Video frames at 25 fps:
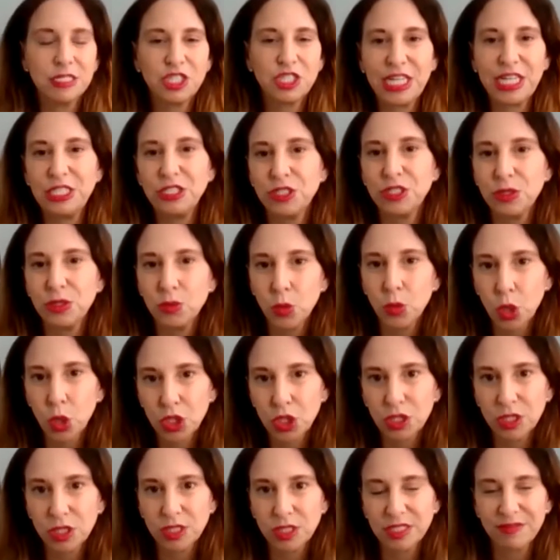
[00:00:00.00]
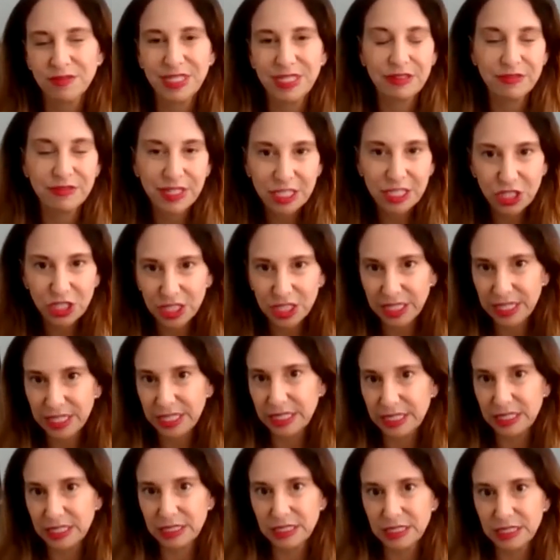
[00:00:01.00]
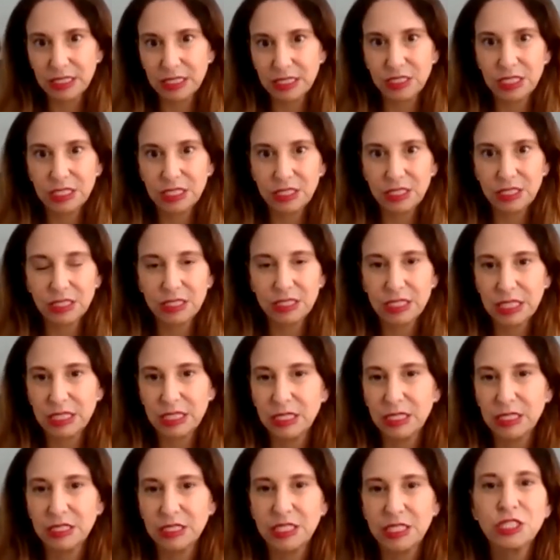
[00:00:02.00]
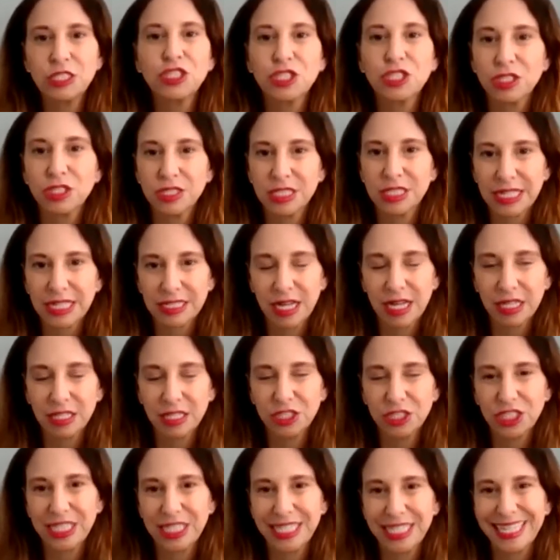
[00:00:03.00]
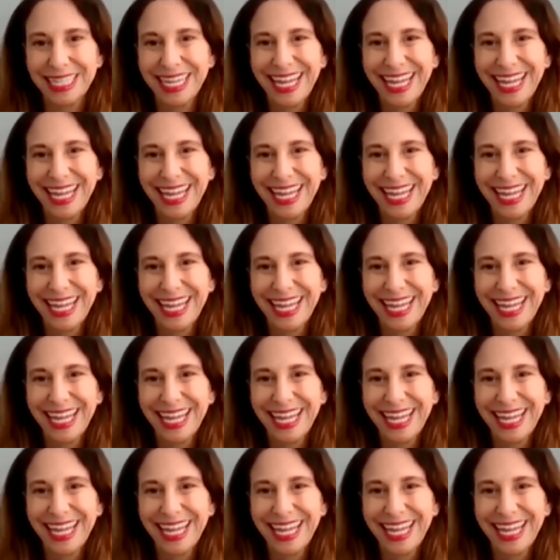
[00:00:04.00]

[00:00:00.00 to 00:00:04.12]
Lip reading: changing world of innovation and the digital technology,